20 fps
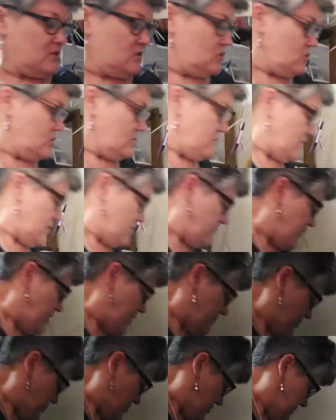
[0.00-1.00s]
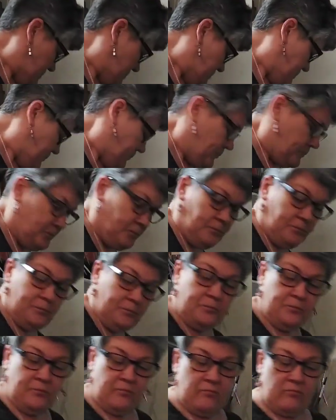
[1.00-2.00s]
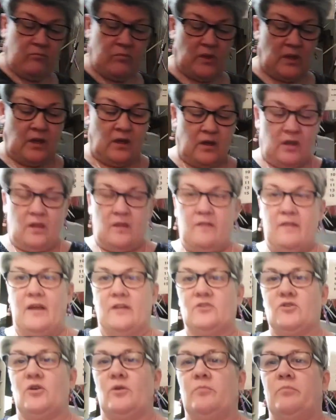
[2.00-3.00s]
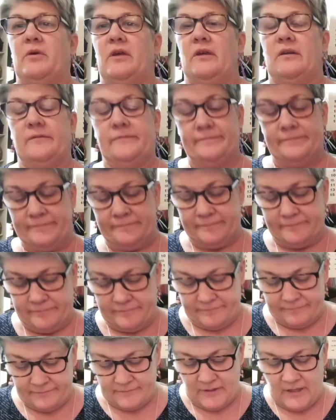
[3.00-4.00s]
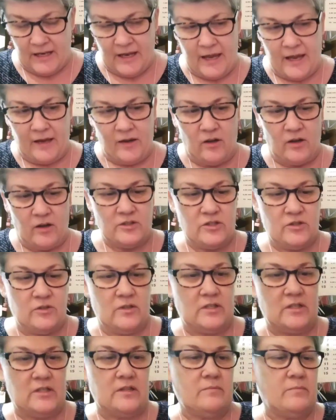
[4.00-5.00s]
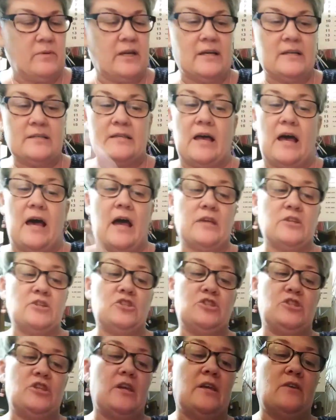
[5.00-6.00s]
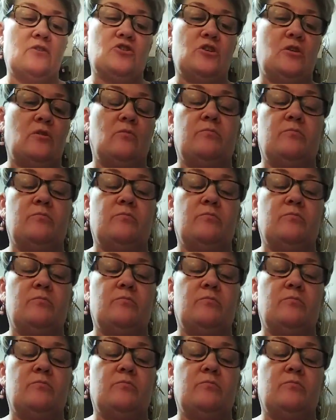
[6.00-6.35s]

this is Junebug Fibers. And that's her pin. And I hang on to it because she